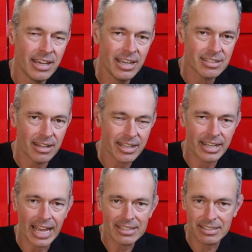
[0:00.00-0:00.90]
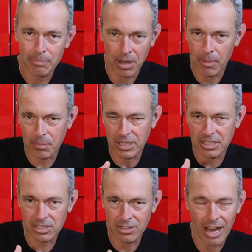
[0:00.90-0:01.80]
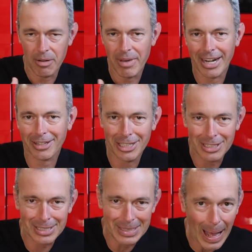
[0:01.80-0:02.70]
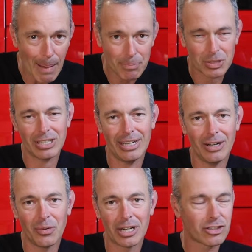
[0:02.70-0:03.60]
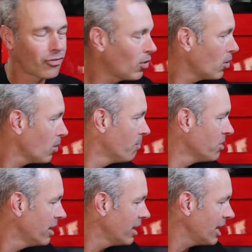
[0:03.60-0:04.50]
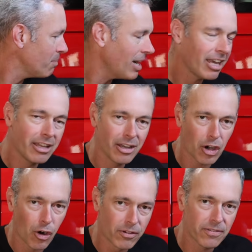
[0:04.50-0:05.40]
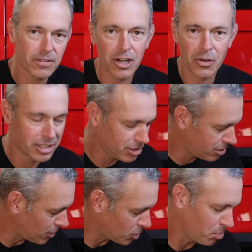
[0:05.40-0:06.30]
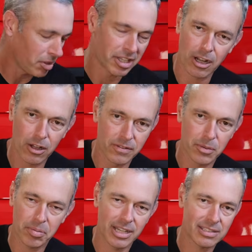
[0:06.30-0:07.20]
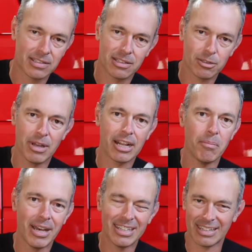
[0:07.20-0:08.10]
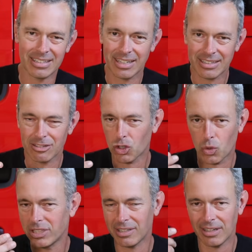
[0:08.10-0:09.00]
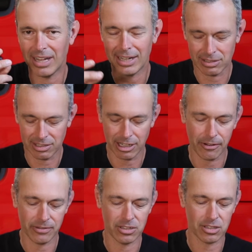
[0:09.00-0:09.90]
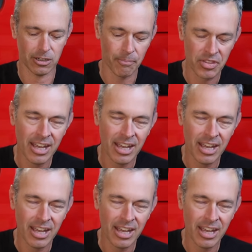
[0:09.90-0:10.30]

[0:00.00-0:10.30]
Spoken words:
it's not like a gas pump that just automatically stops when it's full. It may overflow and just start spilling all over the place and just make a mess. And it's like this crystallized stuff. And so